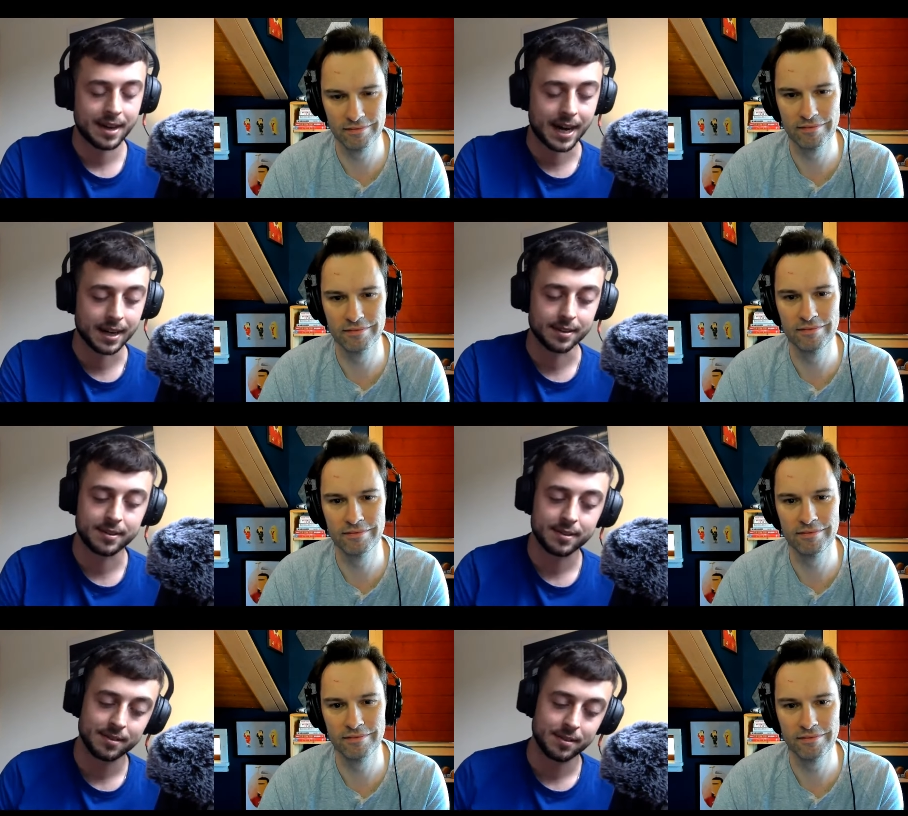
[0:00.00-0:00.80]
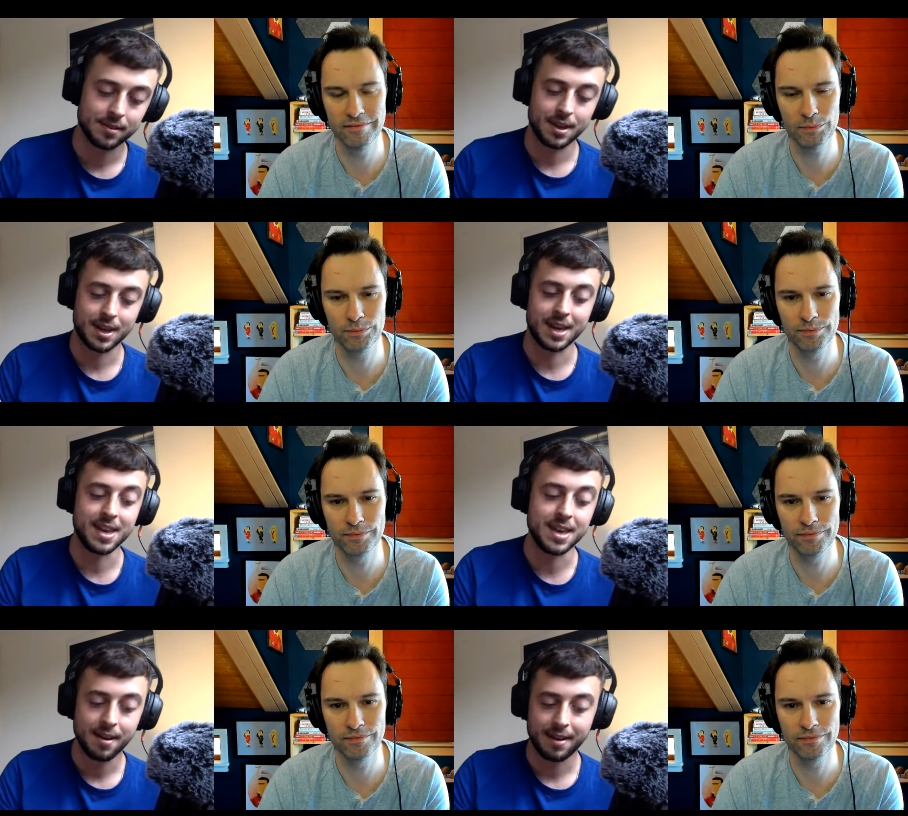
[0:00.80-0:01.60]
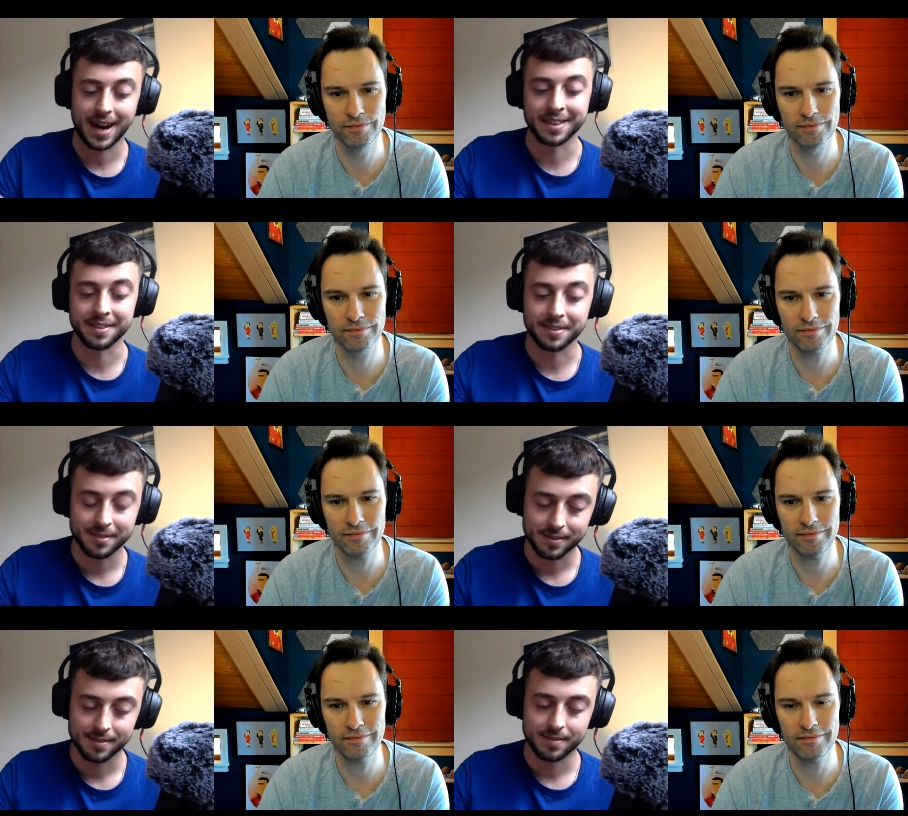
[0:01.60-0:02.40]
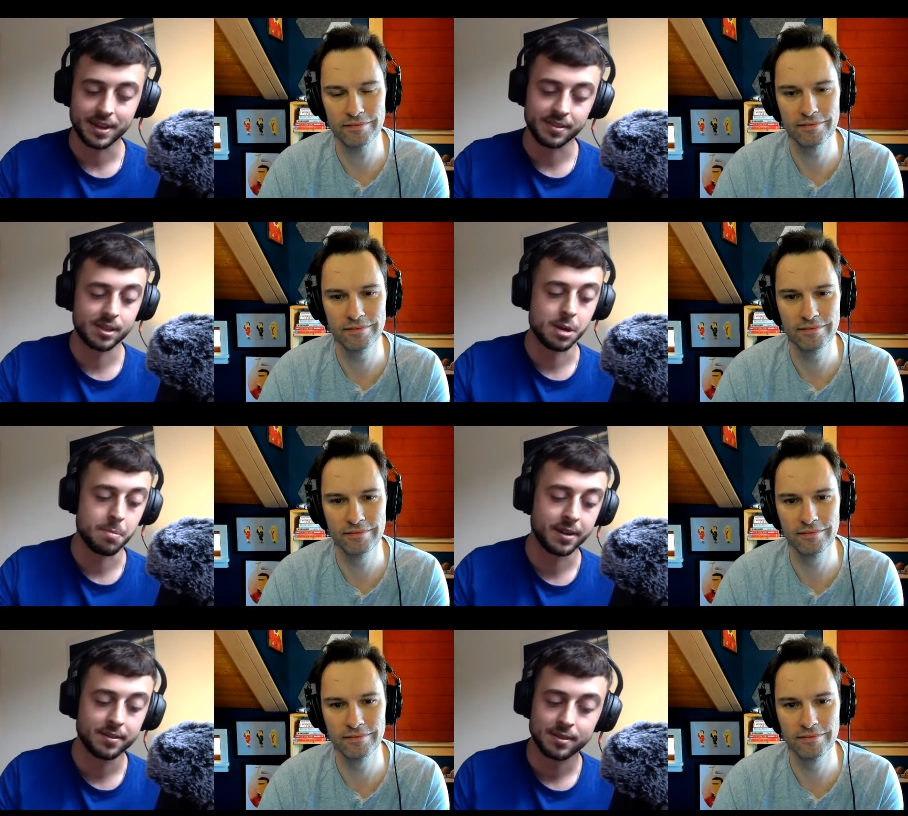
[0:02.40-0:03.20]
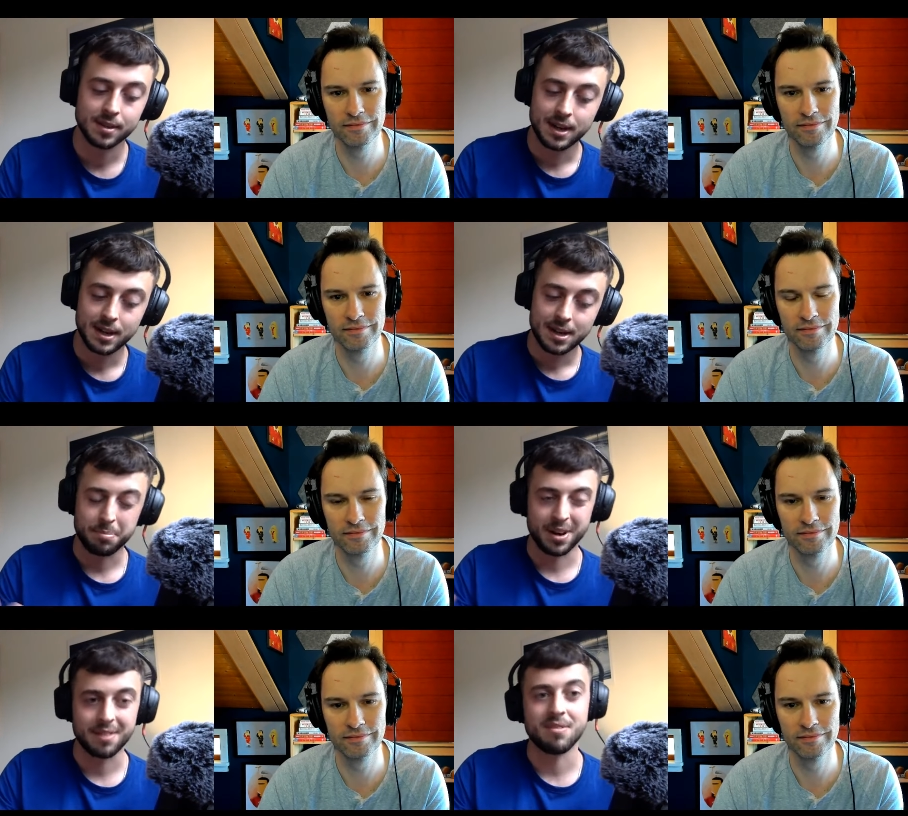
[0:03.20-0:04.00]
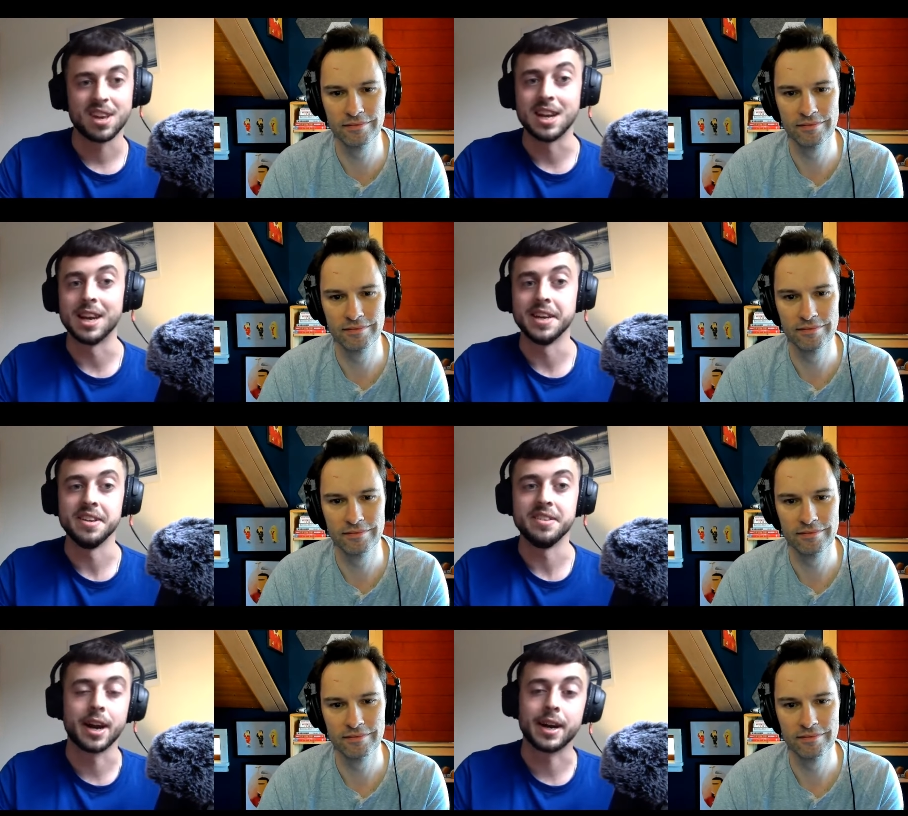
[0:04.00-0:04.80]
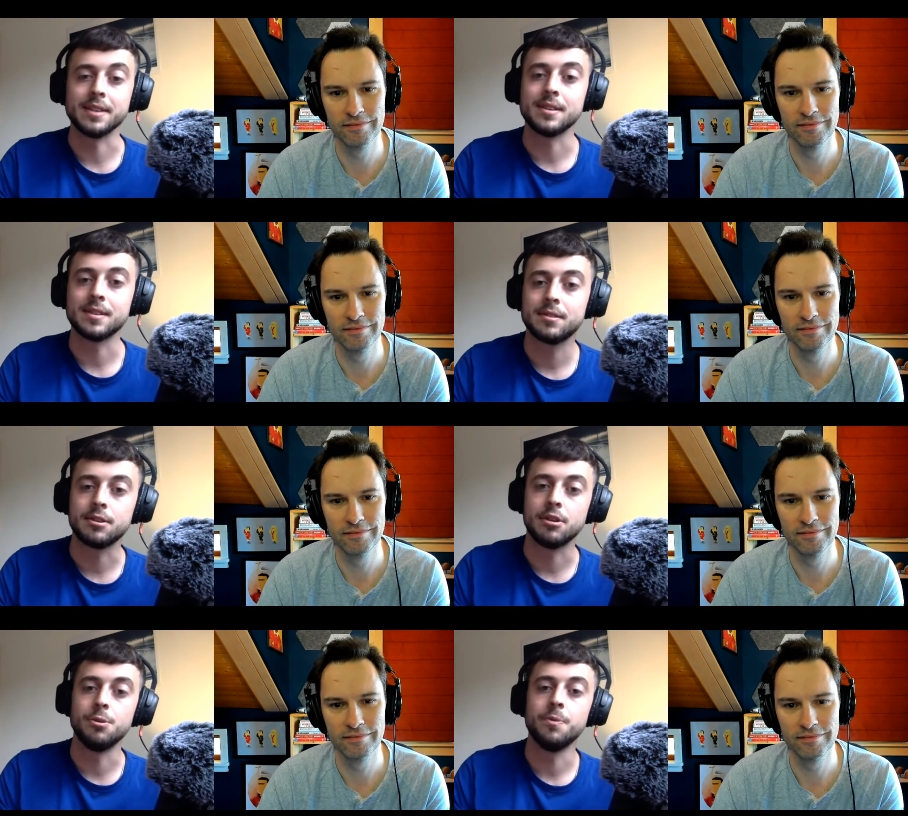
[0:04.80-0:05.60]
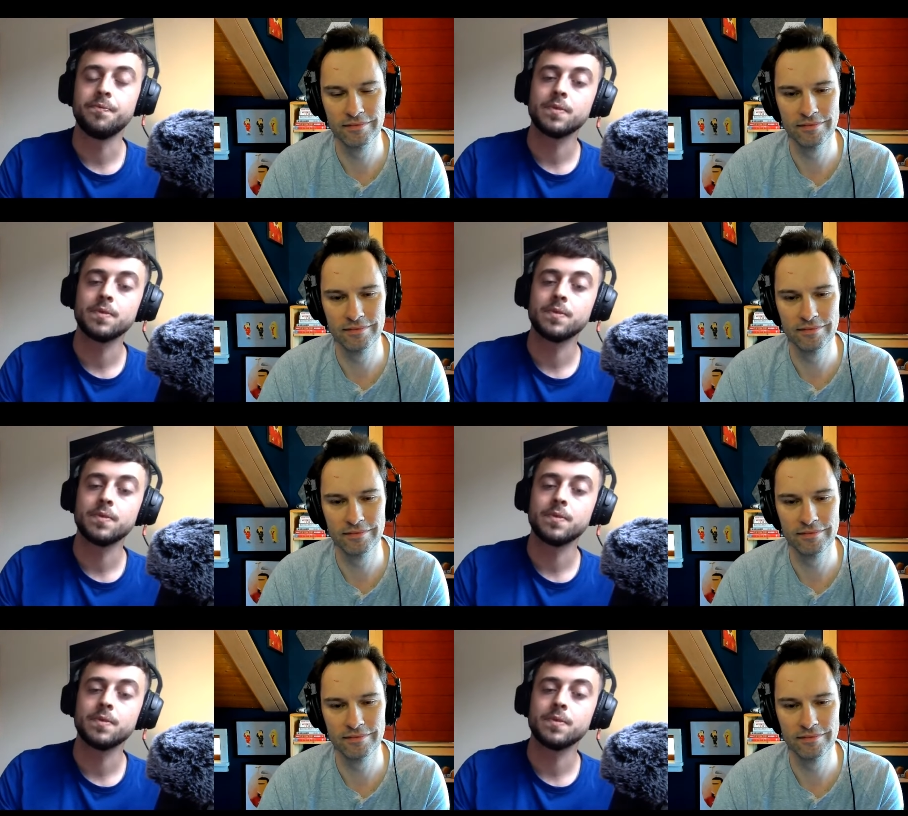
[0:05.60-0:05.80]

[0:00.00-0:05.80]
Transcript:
Speaker 1: And he and his teammates, but he leads United to